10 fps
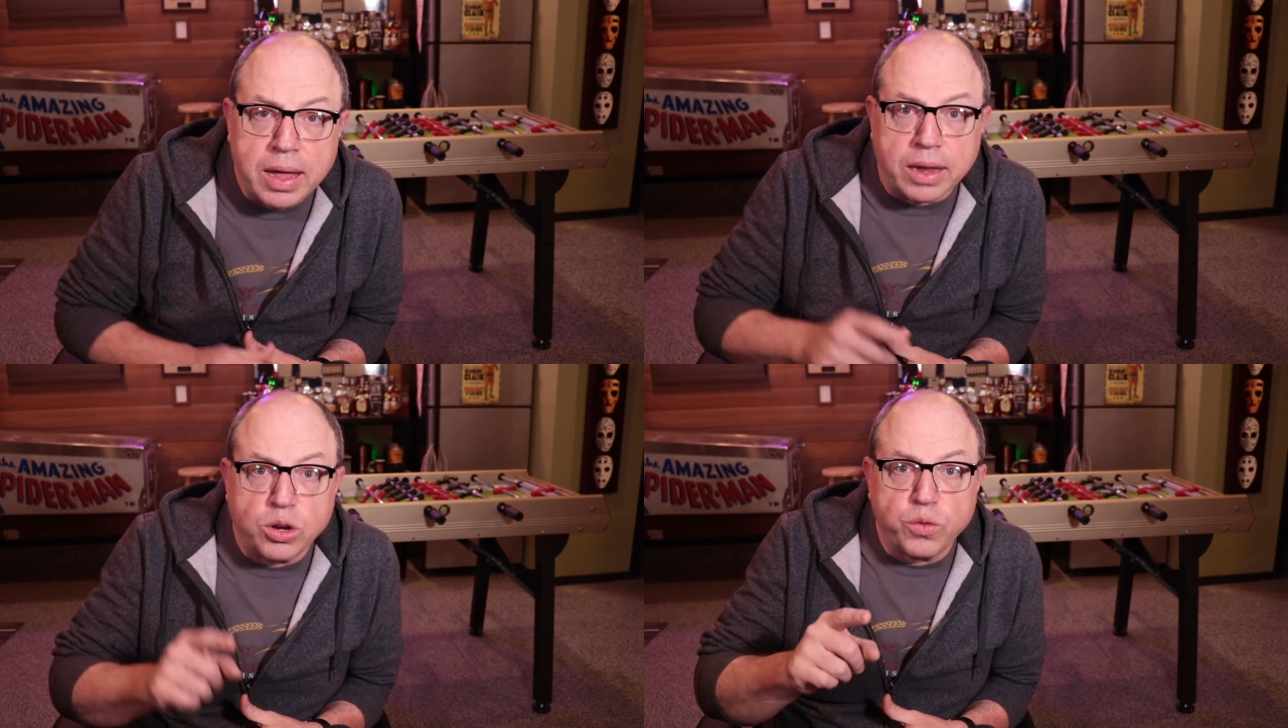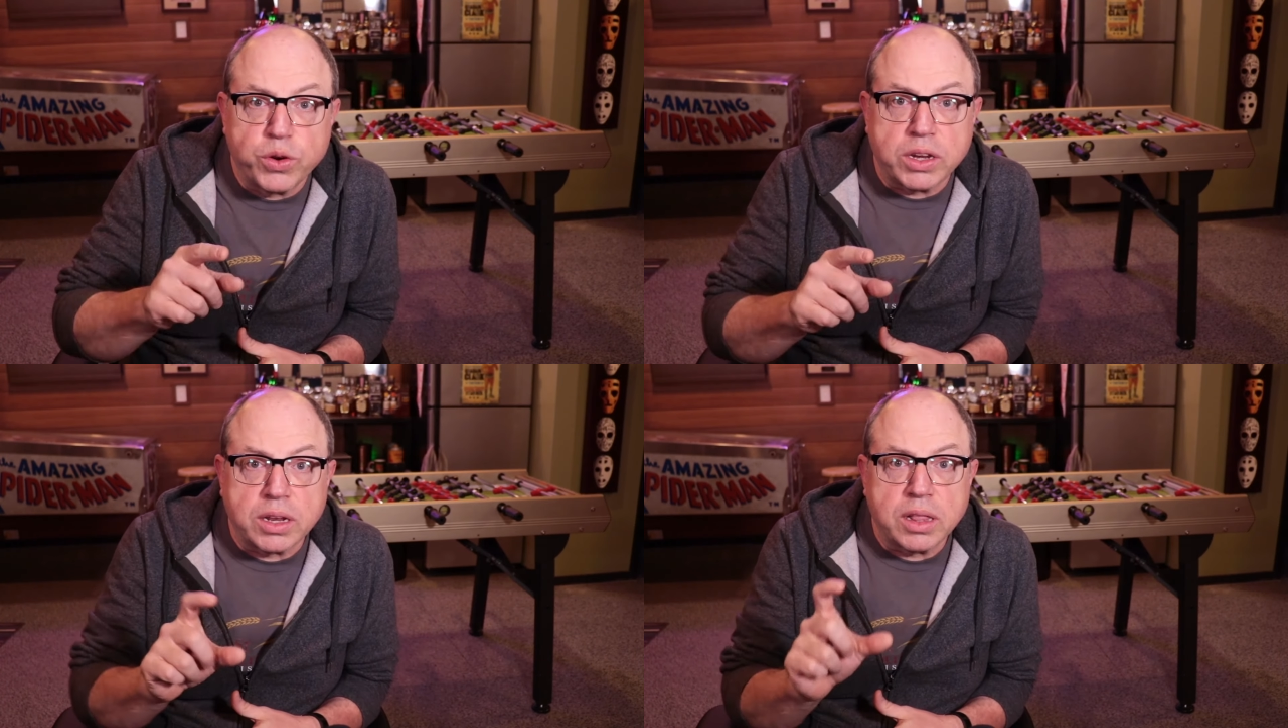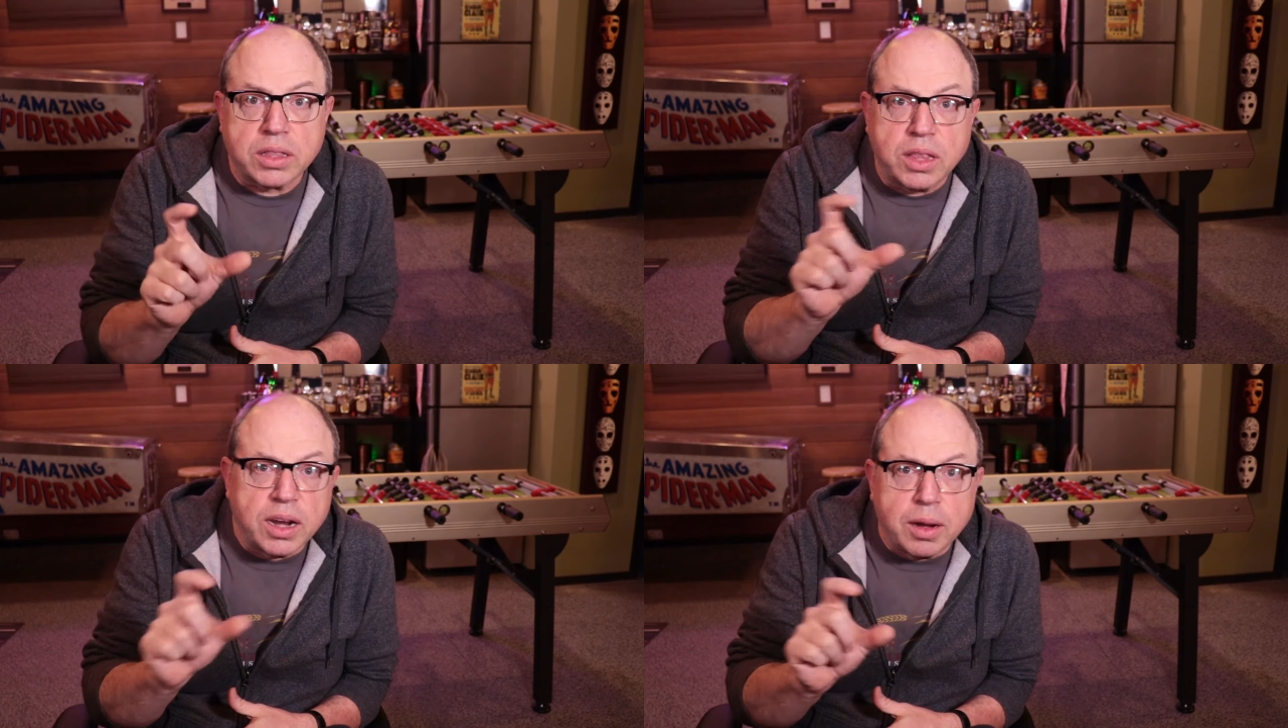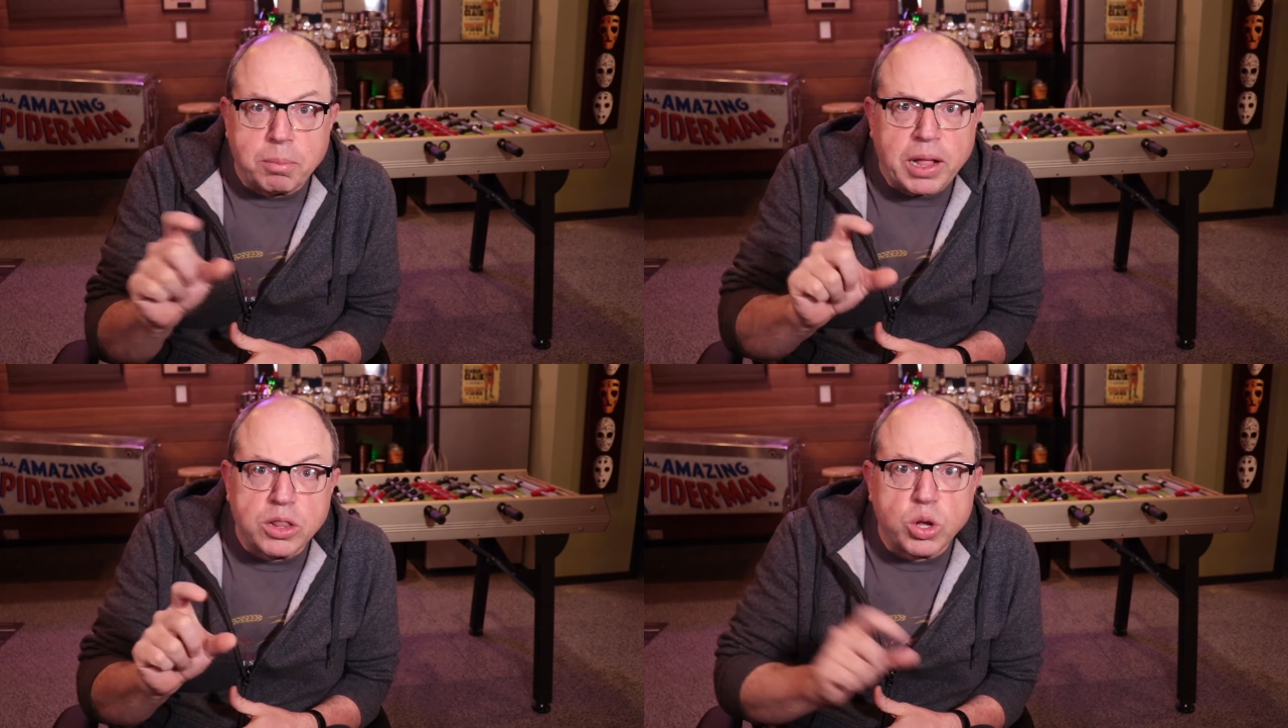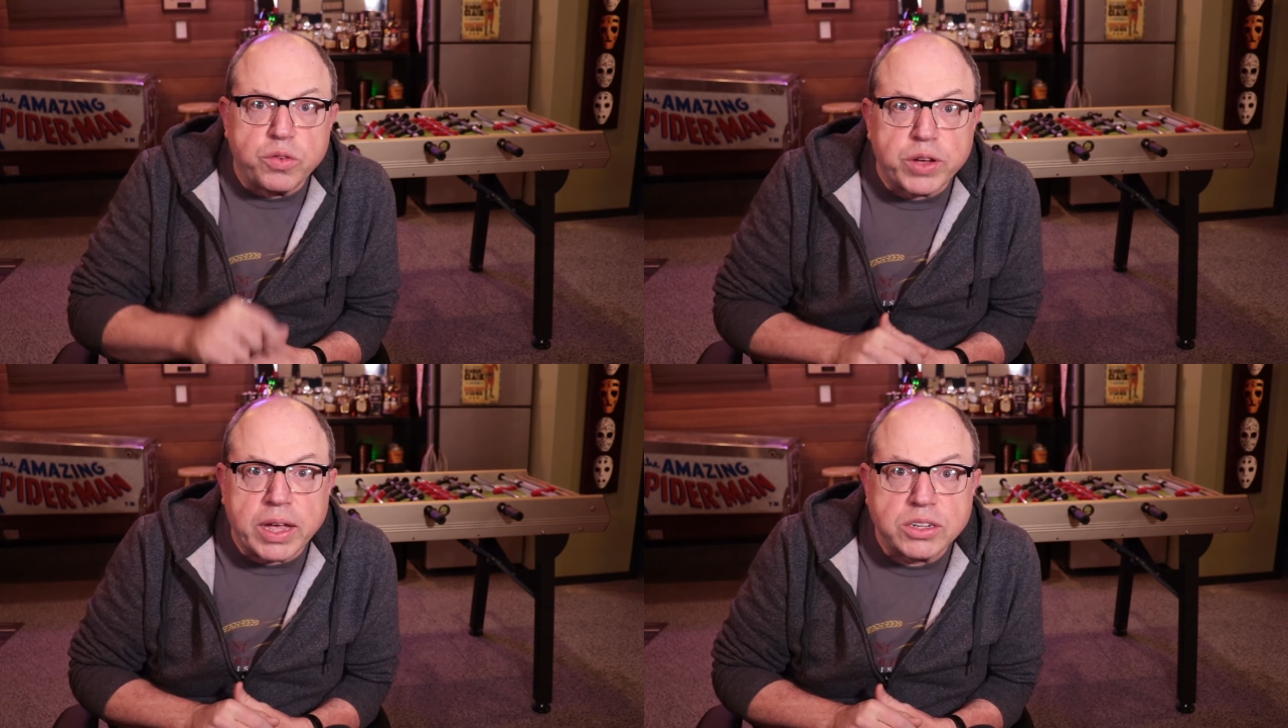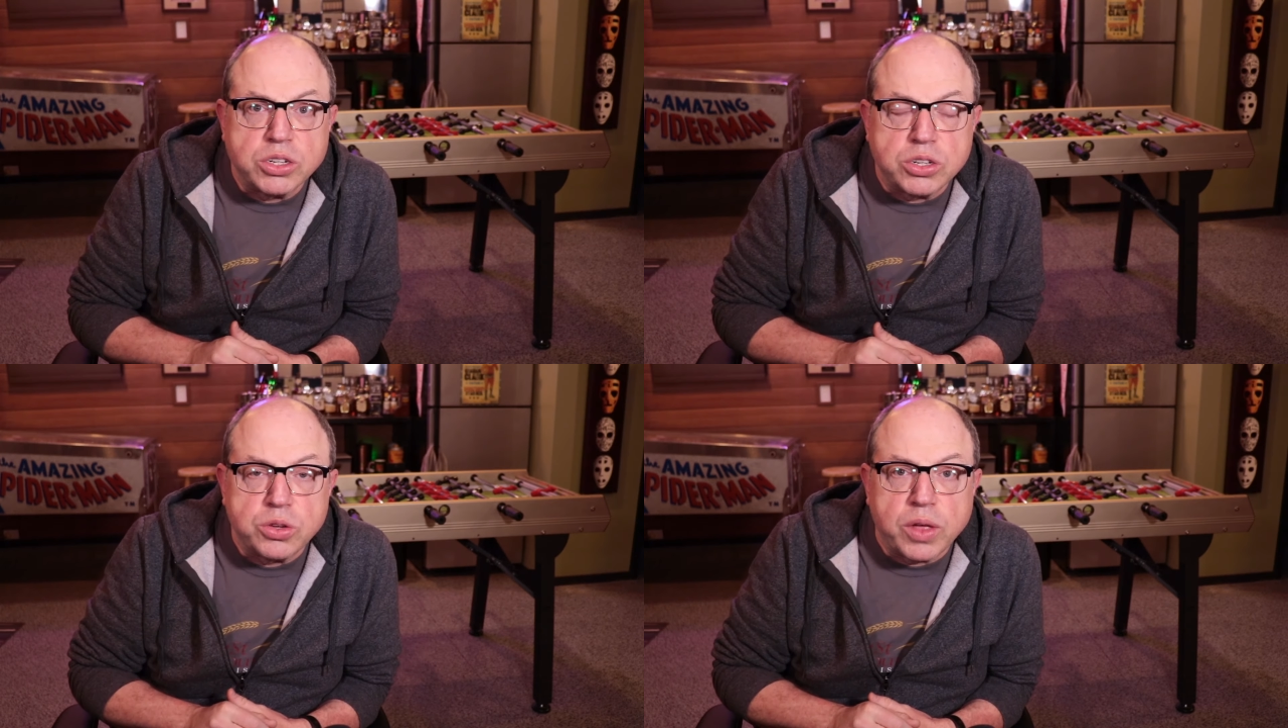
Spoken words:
and don't forget to click the little bell notification too.